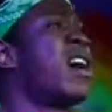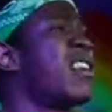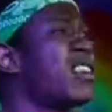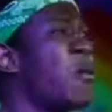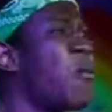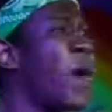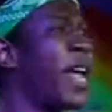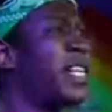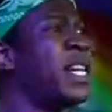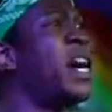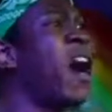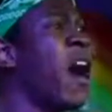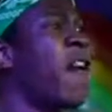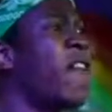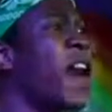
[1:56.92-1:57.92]
under the weight
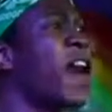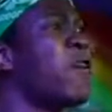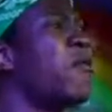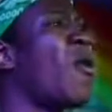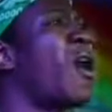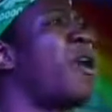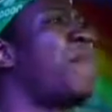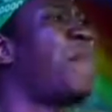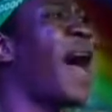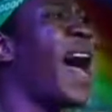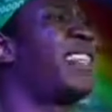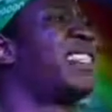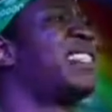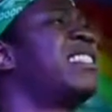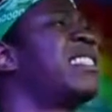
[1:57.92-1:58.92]
of unwanted
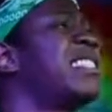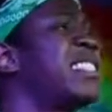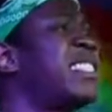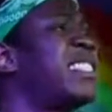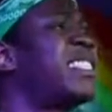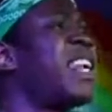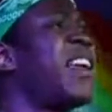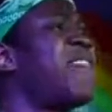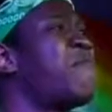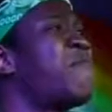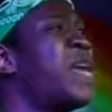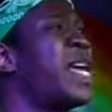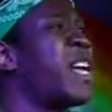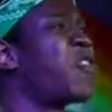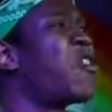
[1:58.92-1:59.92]
passengers instead of
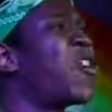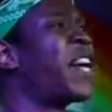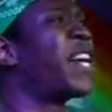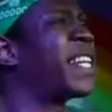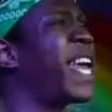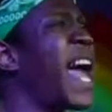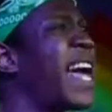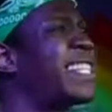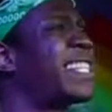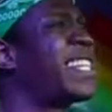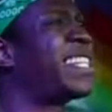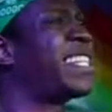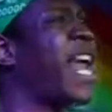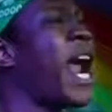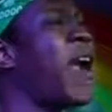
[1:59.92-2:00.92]
being crooked
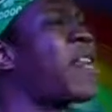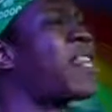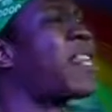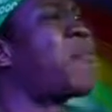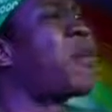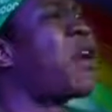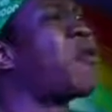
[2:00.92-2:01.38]
caskets carrying them